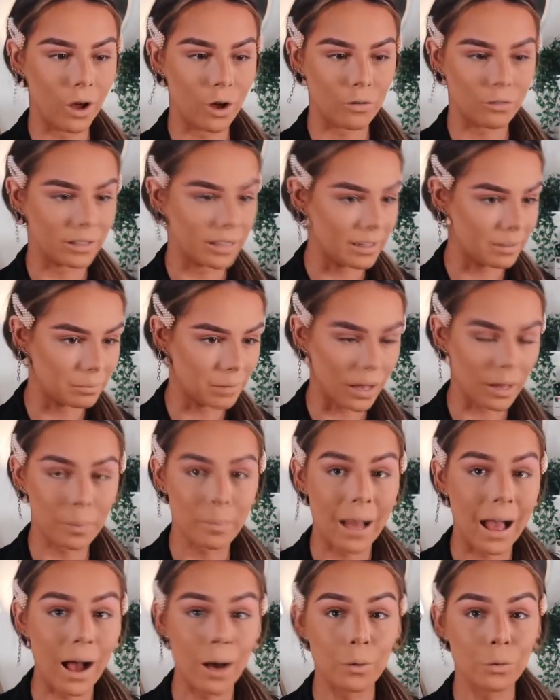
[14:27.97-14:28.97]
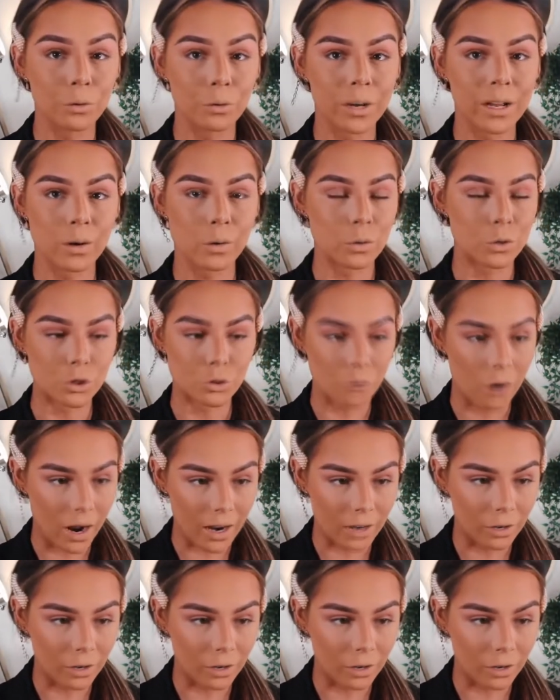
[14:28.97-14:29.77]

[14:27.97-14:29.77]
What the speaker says: overly like powdery or dry